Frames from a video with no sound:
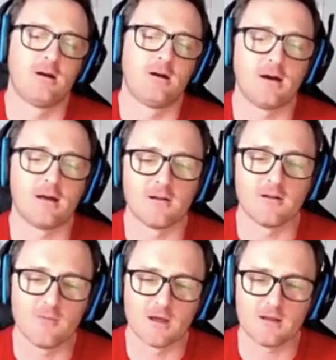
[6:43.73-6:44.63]
I don't know,
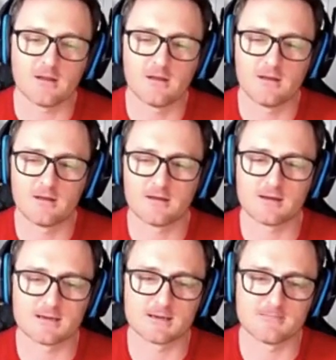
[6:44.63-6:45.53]
mate.
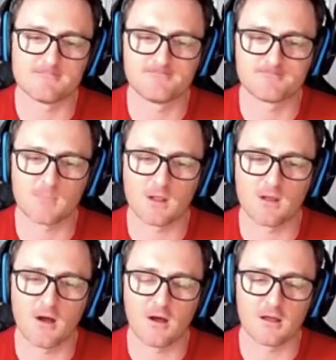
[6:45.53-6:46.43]
Um,
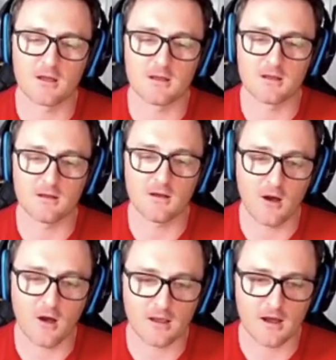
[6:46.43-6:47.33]
I
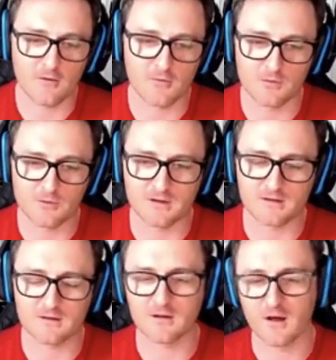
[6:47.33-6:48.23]
can't really
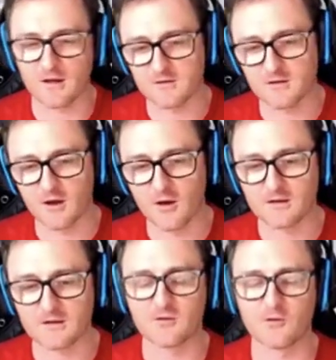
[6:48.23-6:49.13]
predict it. I
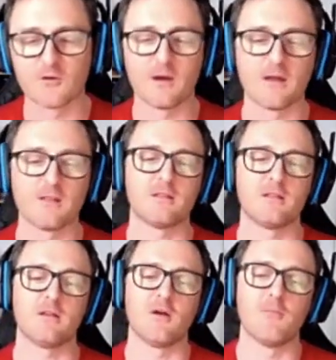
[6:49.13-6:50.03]
did talk about
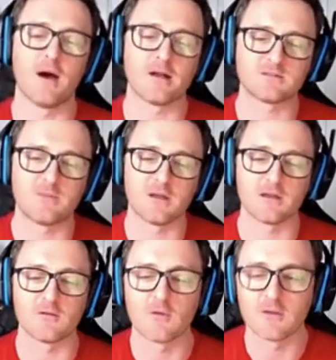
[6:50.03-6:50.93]
March
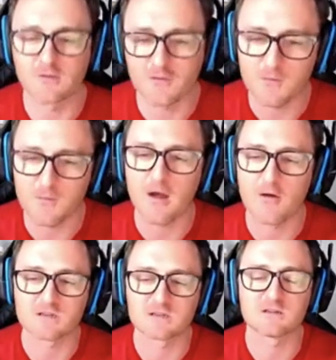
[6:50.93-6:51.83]
being relatively
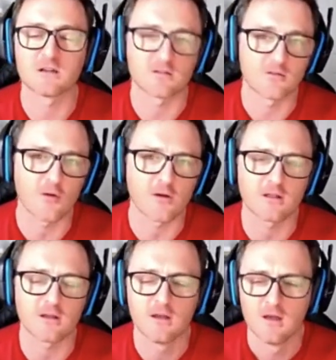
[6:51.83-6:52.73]
bearish
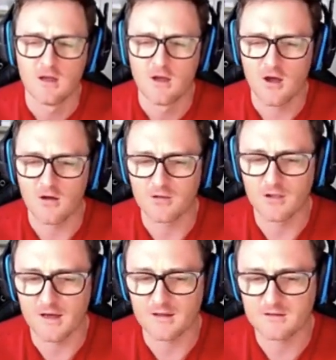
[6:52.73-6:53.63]
historically over the
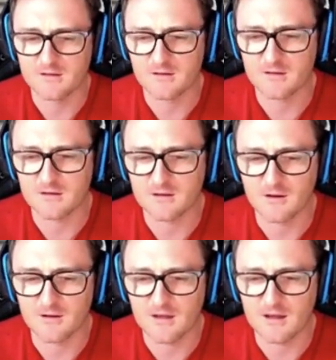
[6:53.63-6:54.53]
last
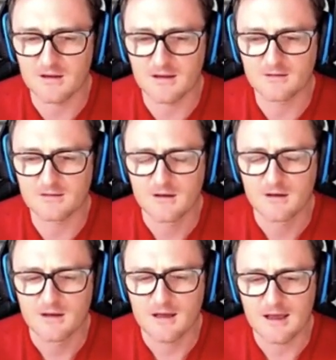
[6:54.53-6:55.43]
10 years,
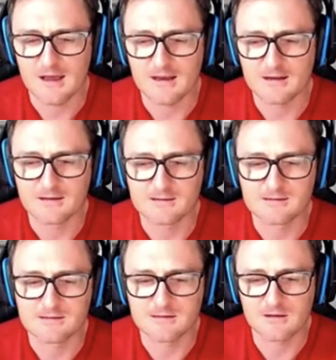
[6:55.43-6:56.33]
and
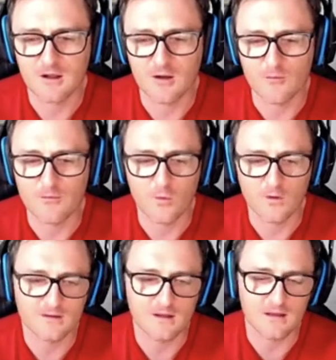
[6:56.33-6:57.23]
we're
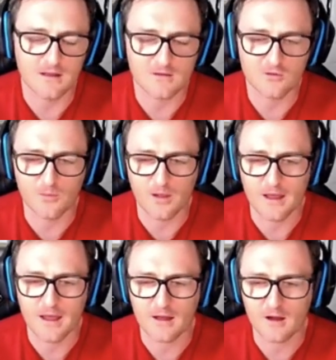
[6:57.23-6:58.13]
seeing that sort of play out.